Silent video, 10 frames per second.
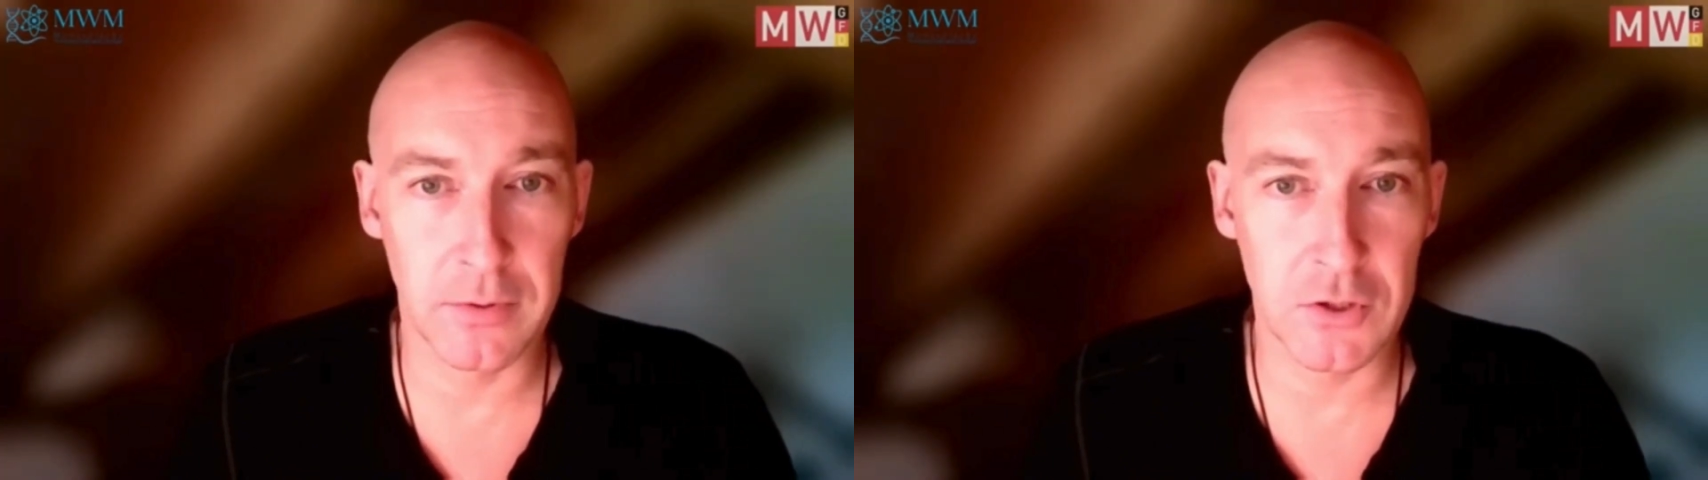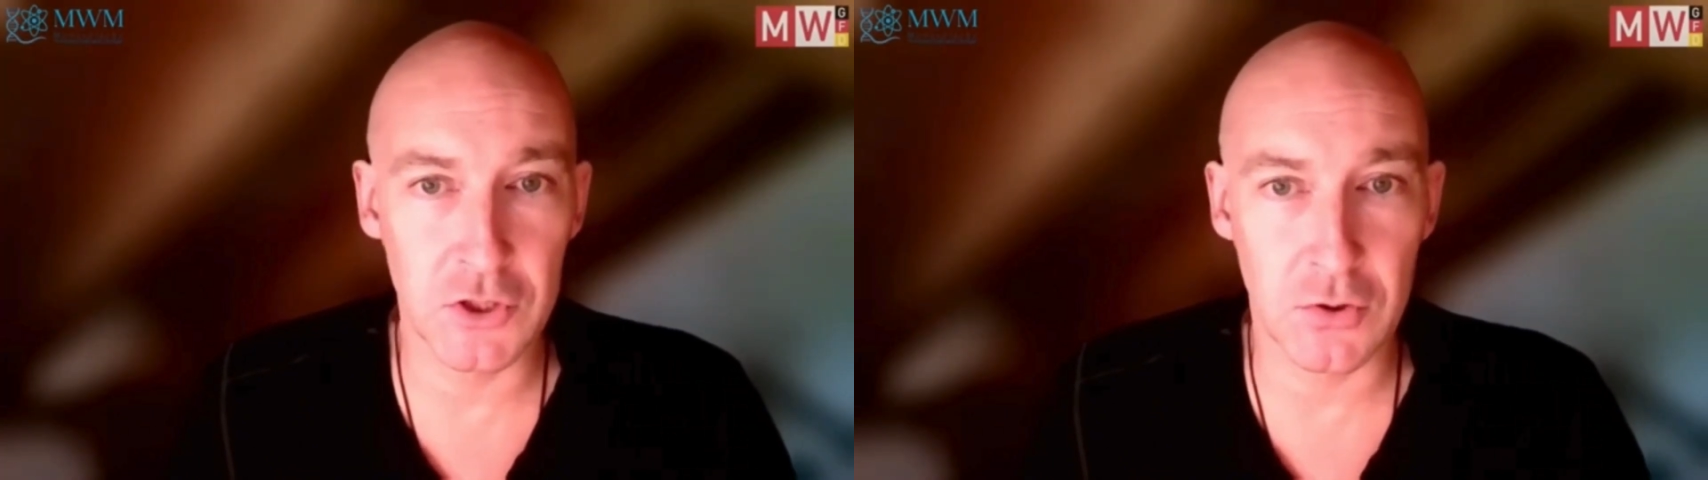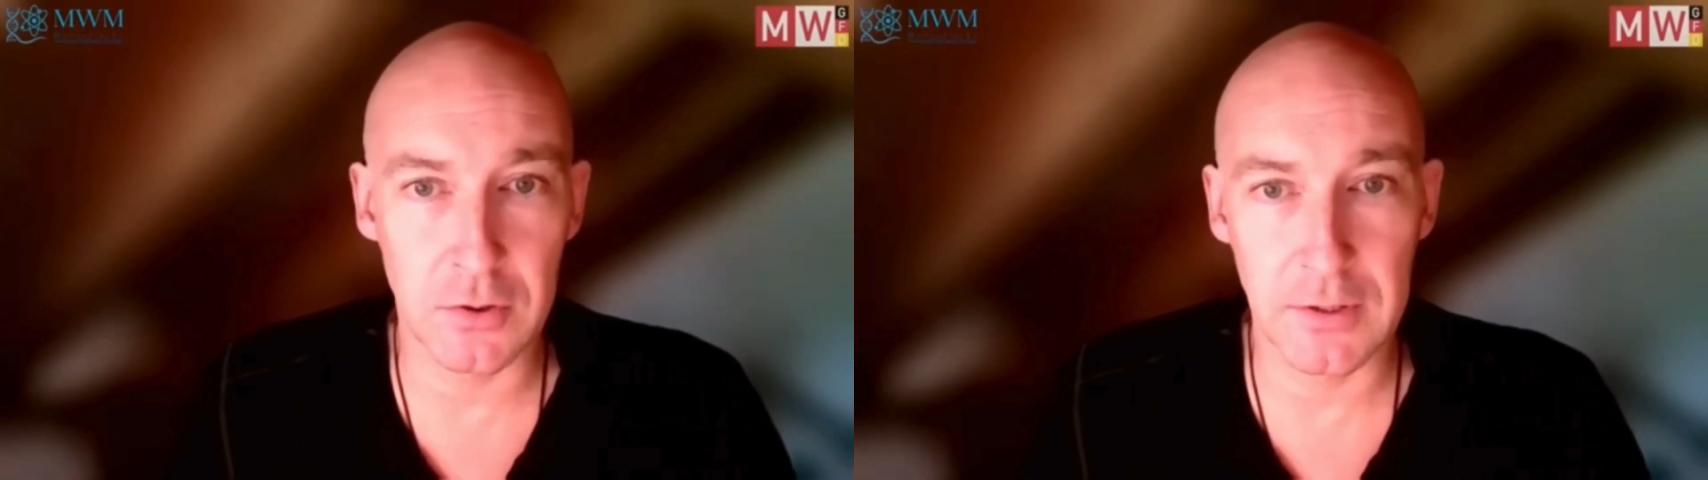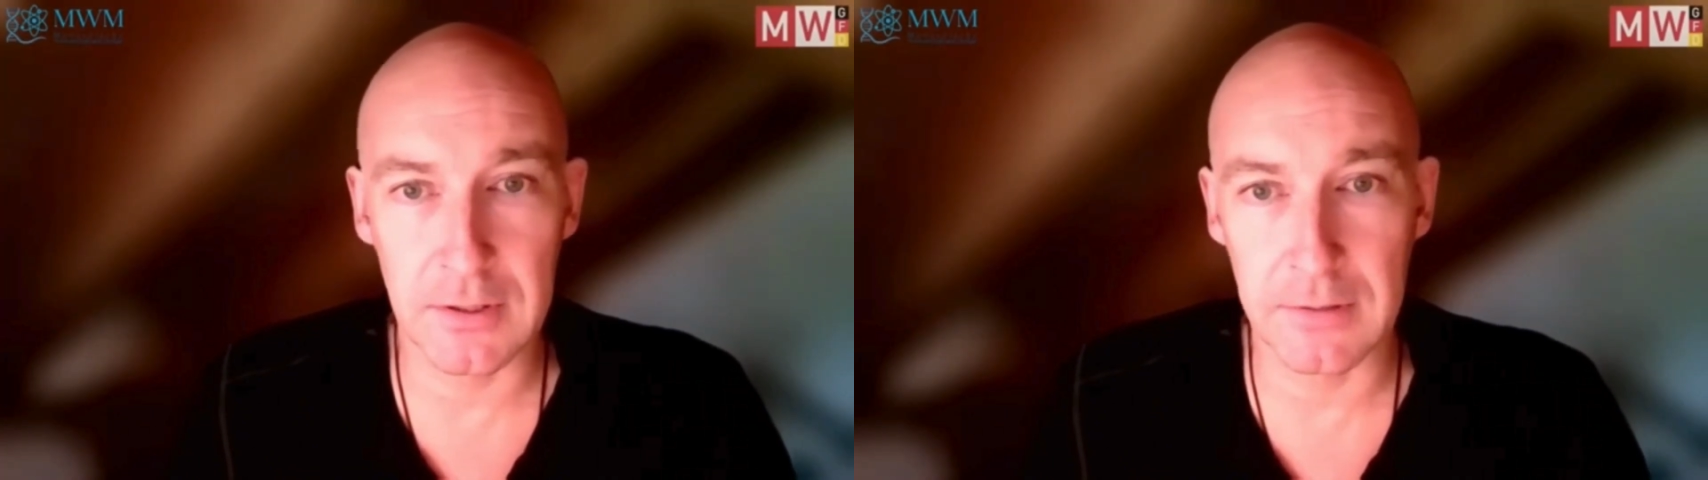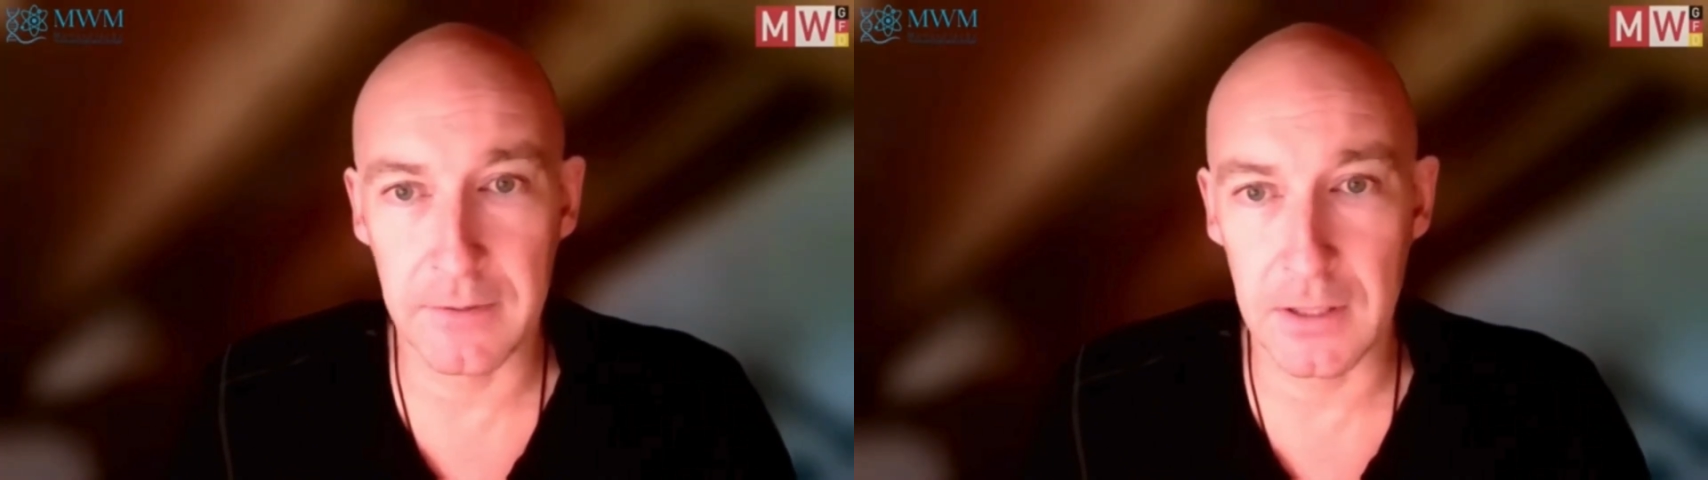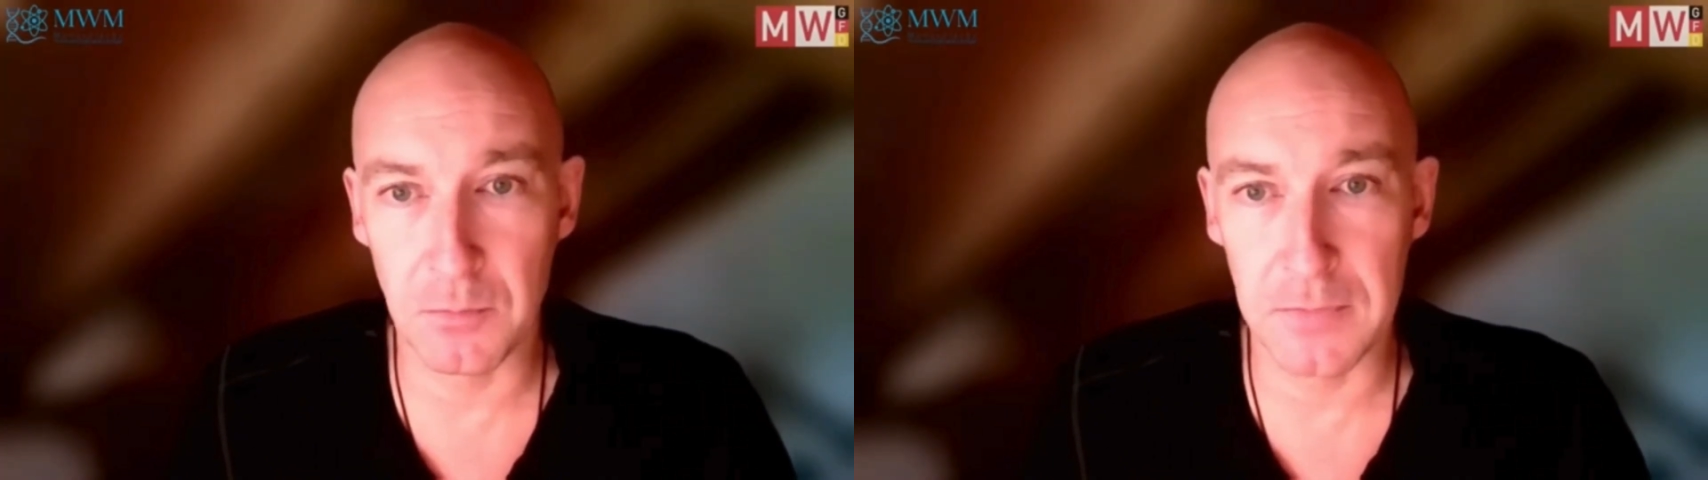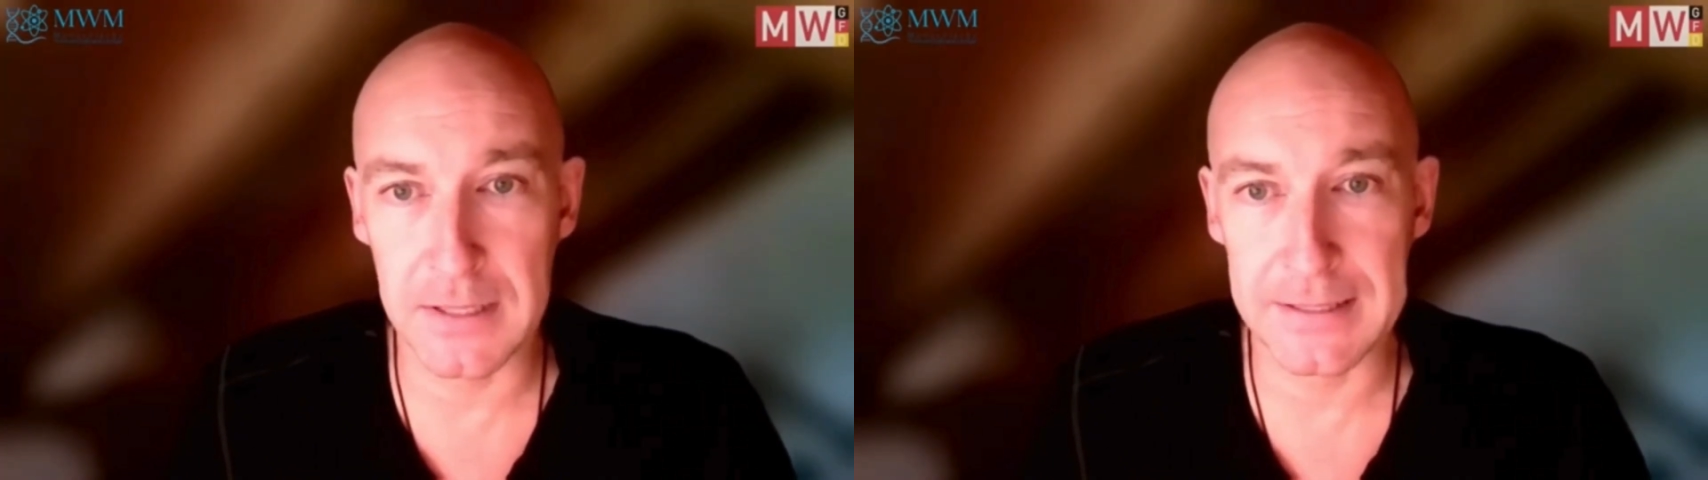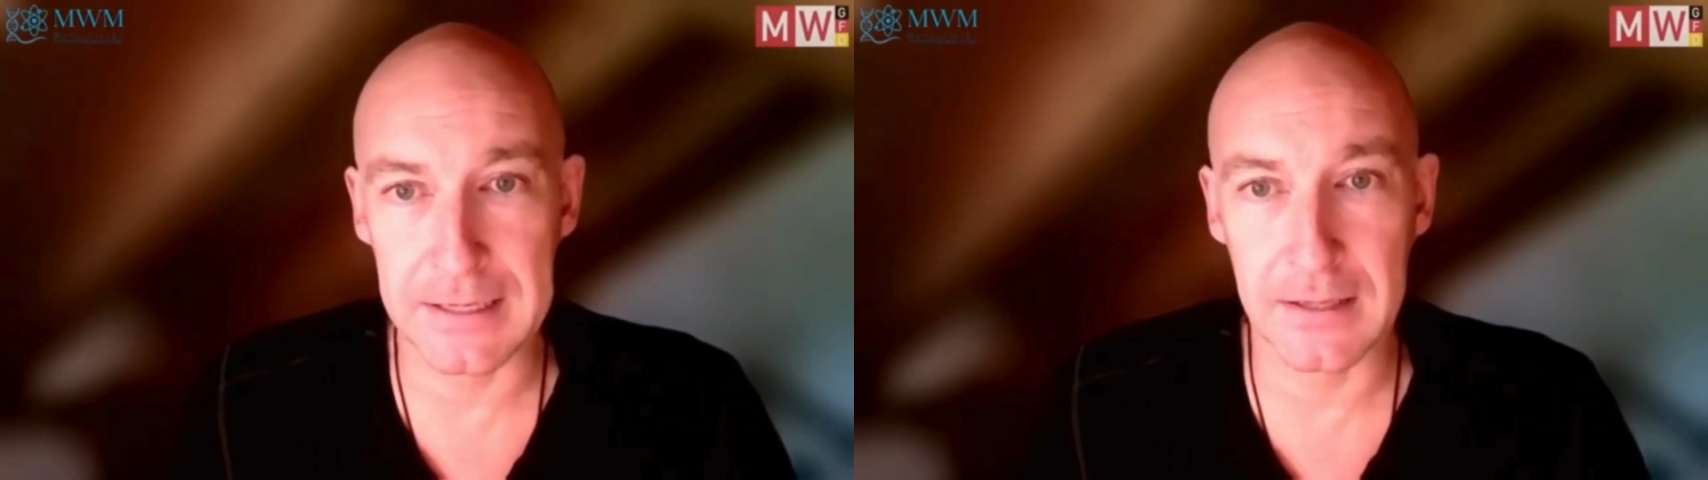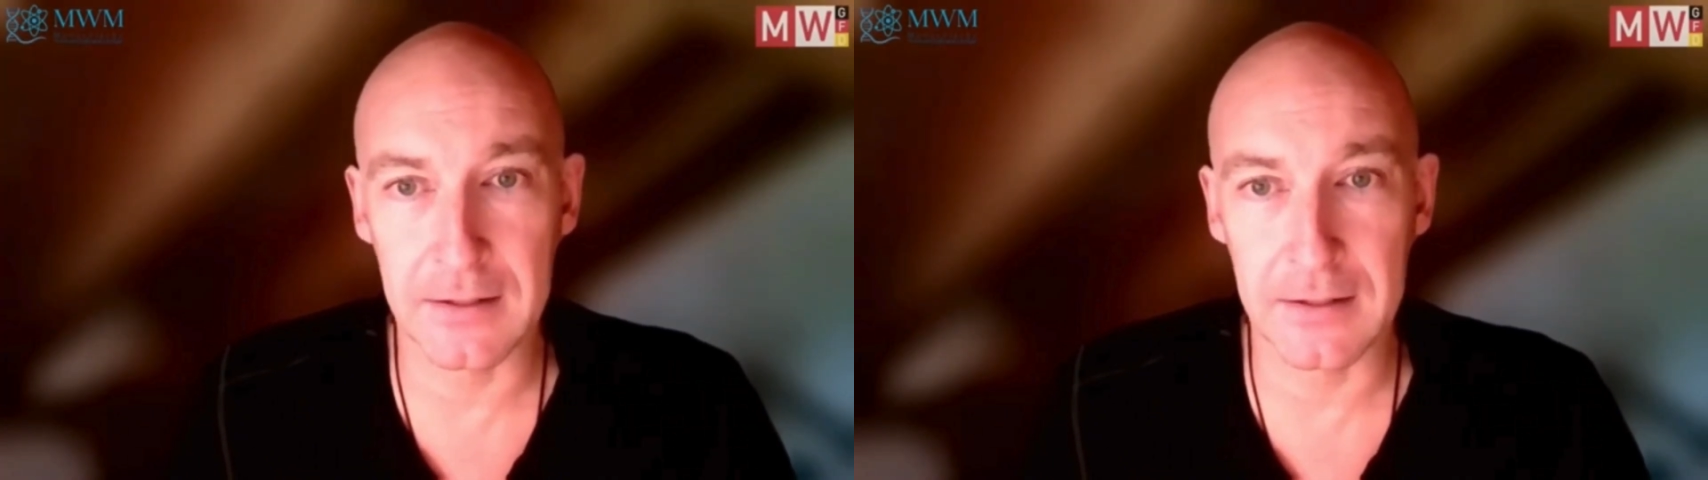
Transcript: the shortened development